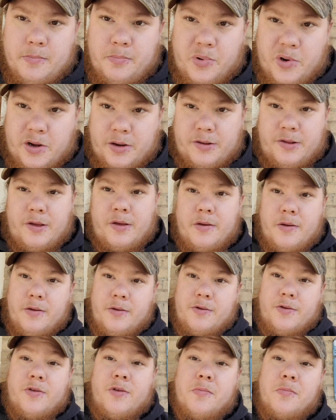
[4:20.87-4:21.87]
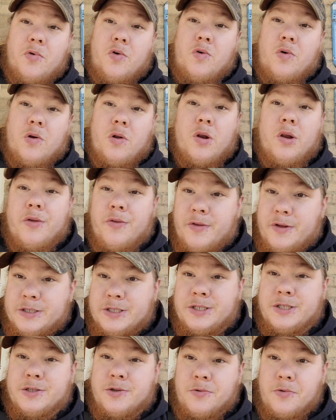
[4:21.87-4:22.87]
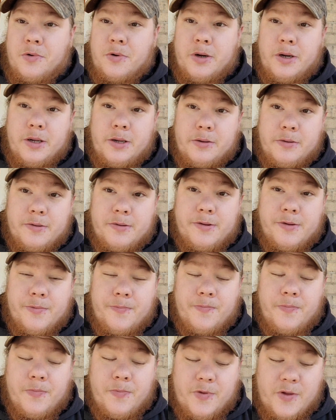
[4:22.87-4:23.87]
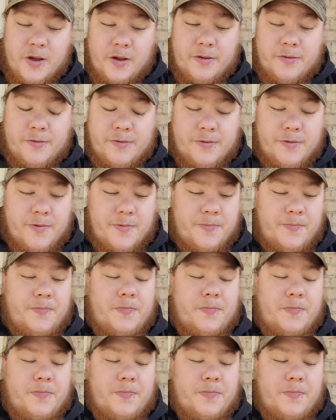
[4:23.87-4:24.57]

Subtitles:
But the moral of this story is this: